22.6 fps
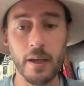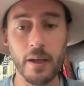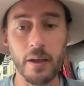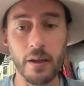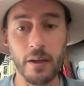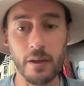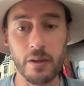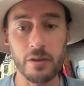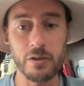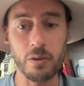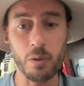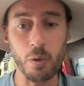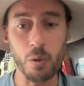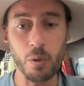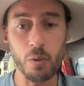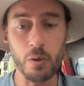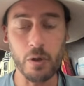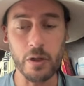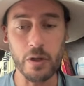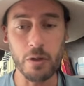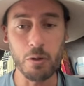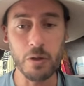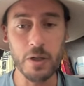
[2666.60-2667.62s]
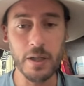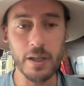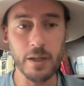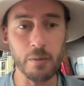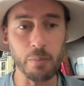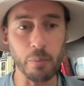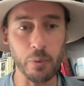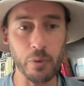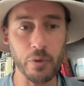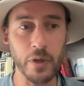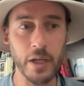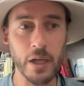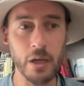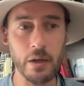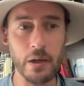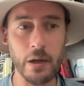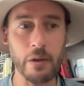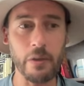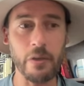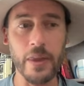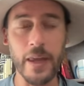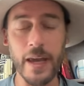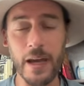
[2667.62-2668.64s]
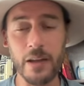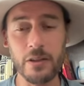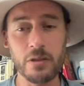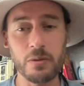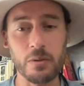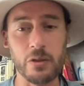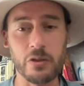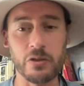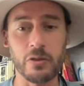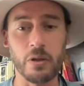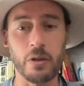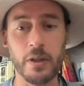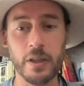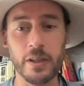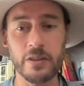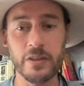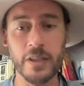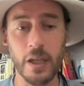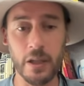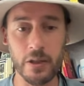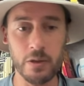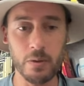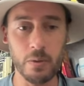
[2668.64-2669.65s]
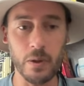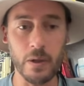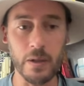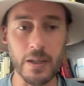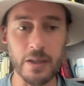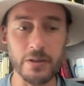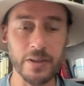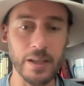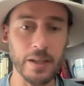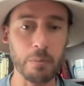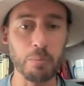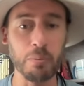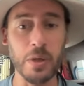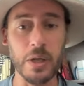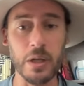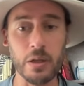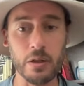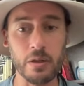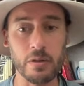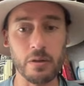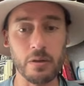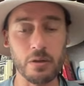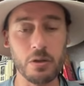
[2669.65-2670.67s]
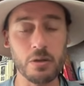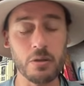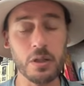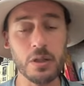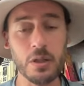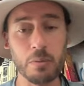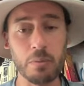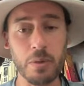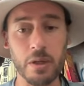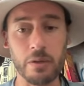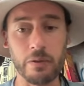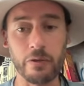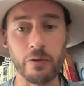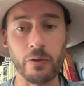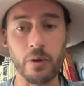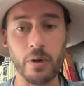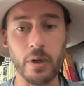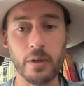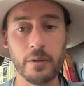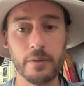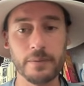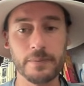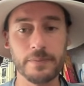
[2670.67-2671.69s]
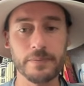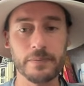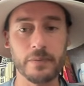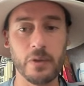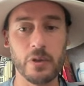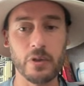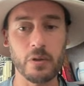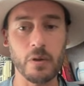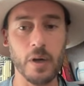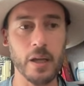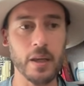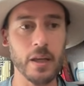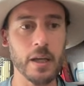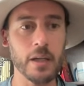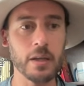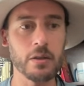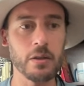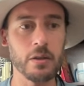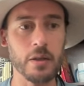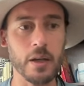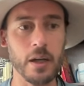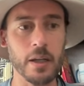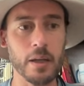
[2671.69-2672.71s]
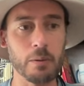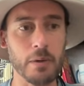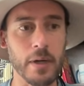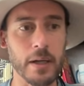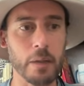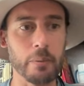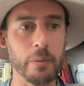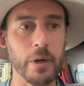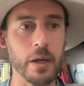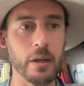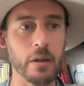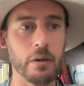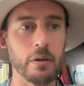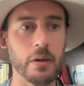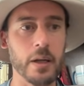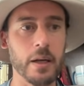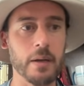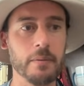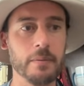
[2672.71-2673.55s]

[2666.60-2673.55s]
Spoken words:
So you can play around that to a certain extent to at least like usually to beat a floor. So I like Rocket Pilot a lot.